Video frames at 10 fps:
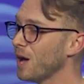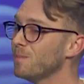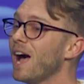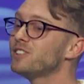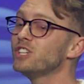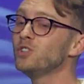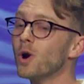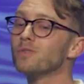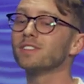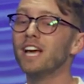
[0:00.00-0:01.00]
Imagine
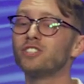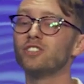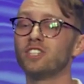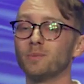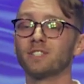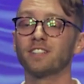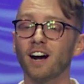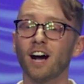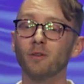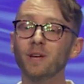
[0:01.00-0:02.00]
your relationship with
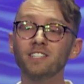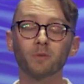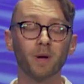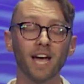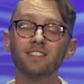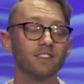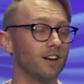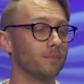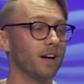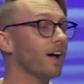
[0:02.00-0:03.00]
God being depended
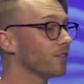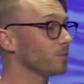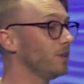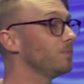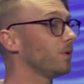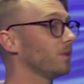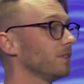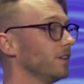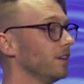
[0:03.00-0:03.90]
on by other people.